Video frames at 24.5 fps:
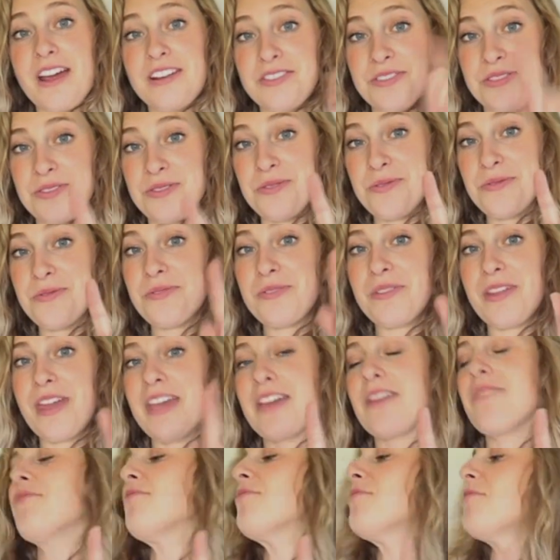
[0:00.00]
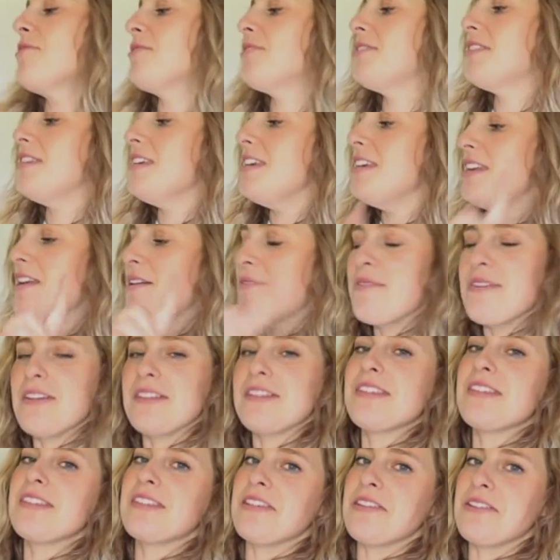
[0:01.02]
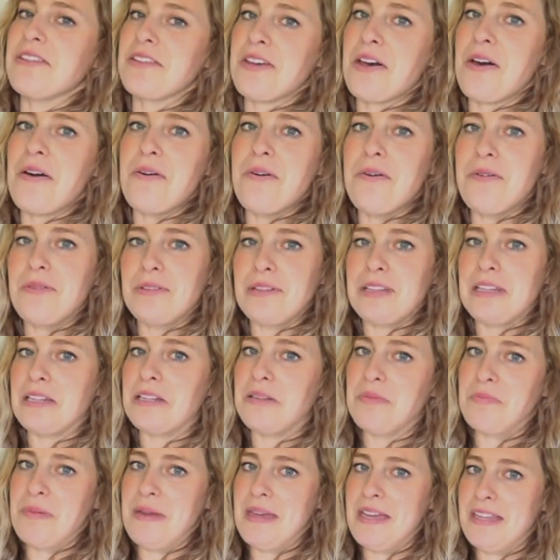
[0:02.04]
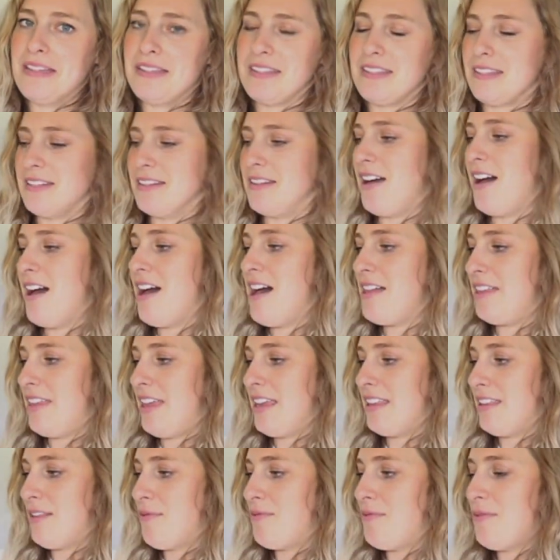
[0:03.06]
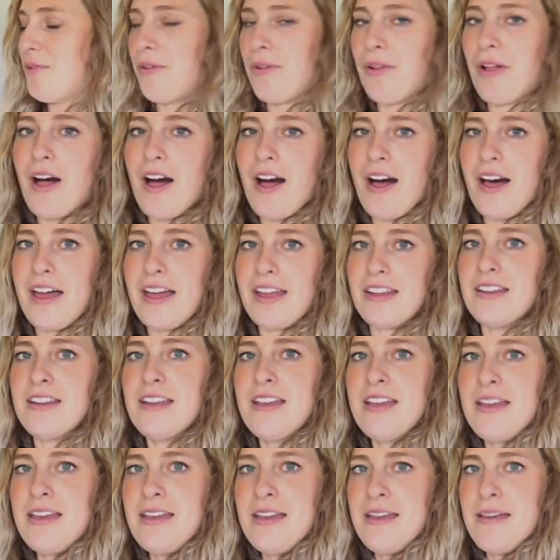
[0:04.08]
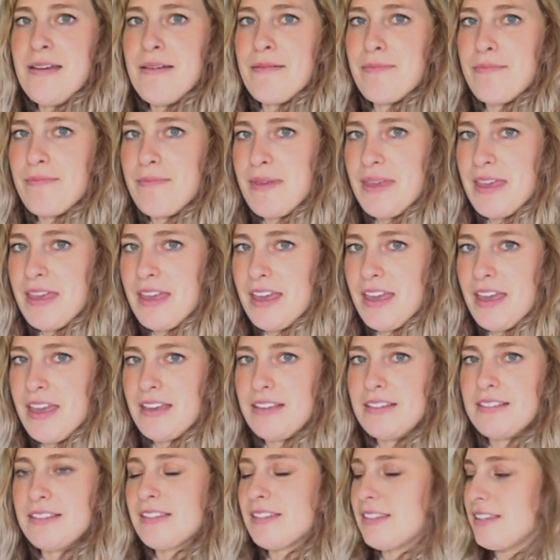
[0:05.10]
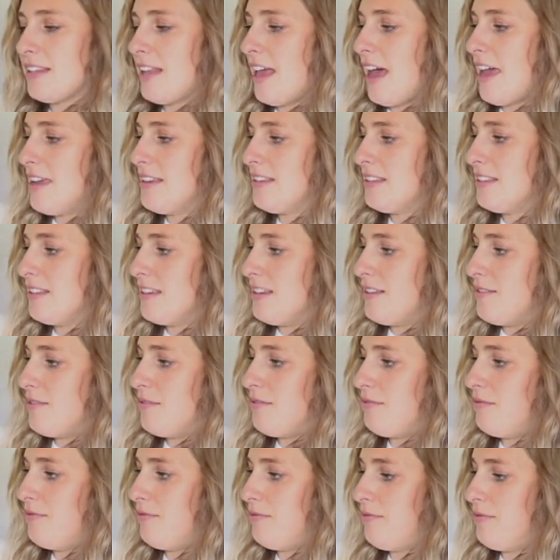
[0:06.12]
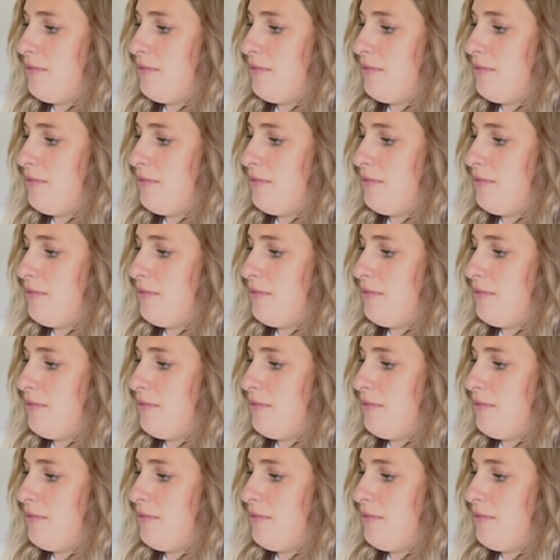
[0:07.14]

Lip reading: I do like full seat if it's silicone little bits, not like the full on big slice of